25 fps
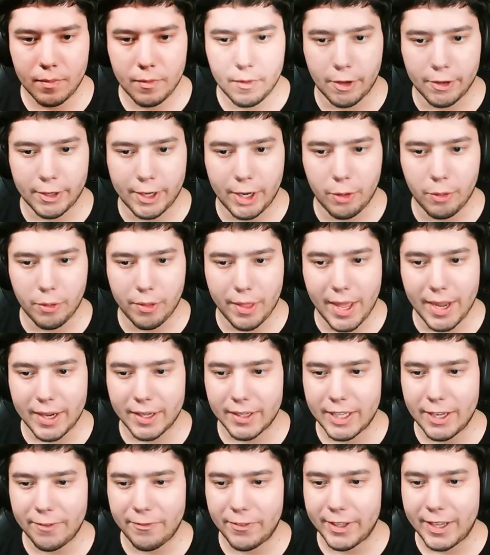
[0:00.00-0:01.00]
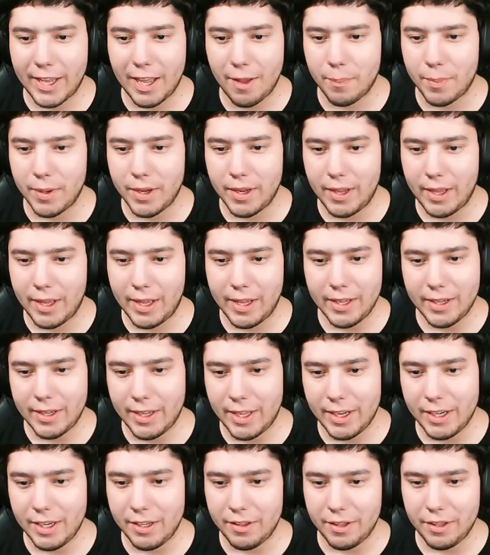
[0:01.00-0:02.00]
Okay, well that definitely can't be
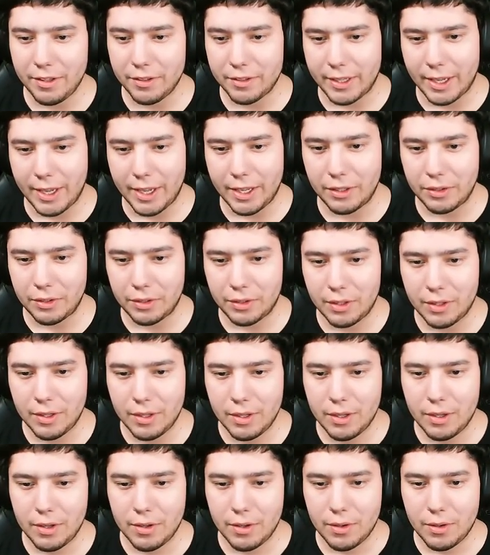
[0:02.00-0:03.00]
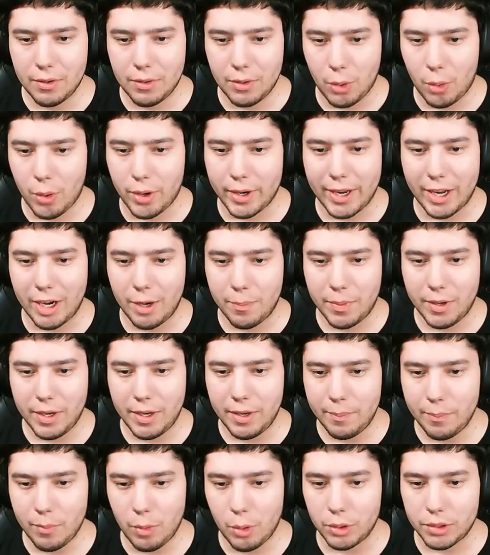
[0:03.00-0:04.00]
any of these guys. Nor can it
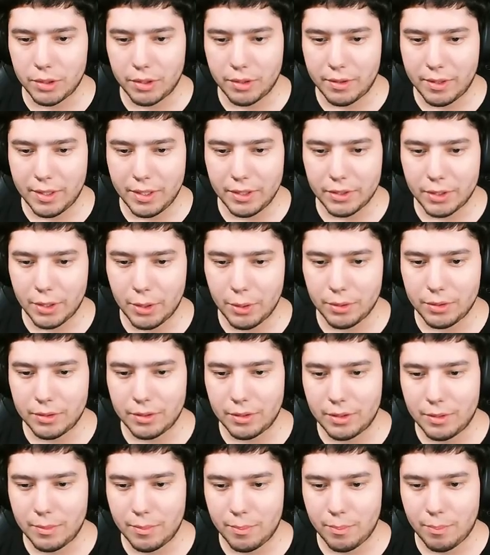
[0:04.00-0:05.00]
be most of these ghosts.